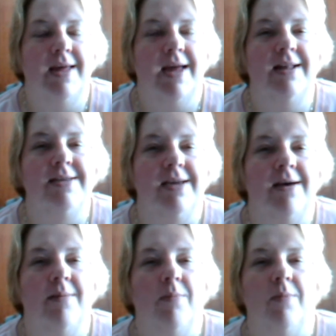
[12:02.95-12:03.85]
to that.
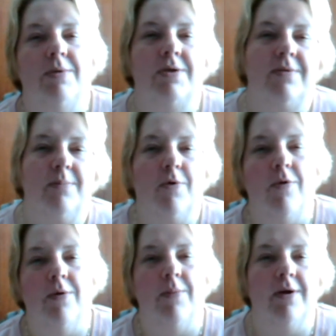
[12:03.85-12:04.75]
Do some
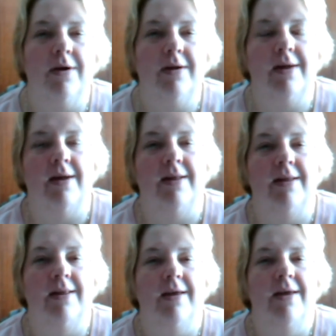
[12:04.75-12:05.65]
core work
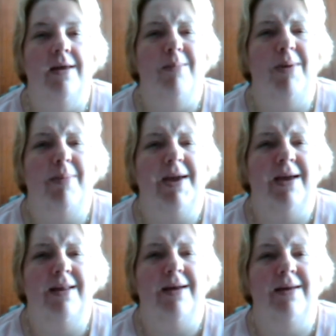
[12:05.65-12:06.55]
and maybe
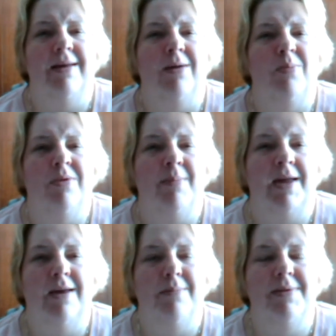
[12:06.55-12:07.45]
kind of help with
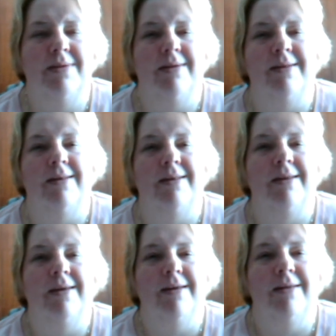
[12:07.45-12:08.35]
my hips and
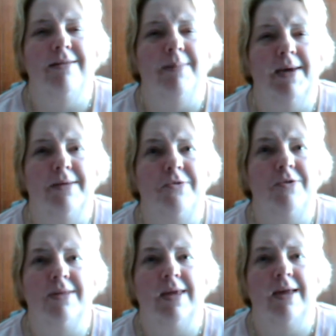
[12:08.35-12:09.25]
some
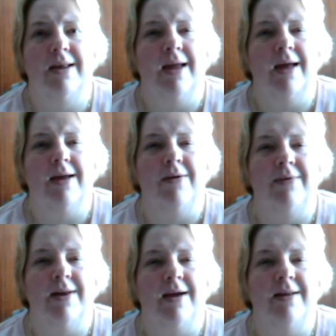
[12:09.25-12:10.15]
extra skin I got
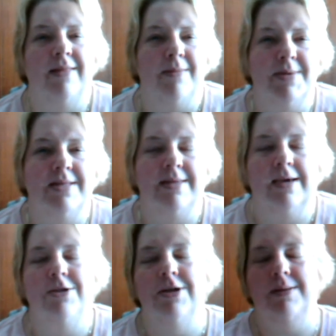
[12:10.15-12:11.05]
going on in the
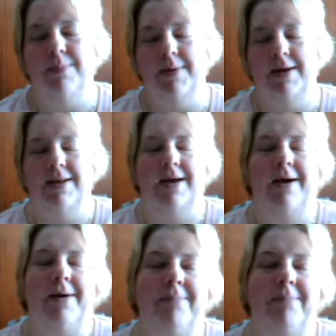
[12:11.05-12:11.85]
midsection. But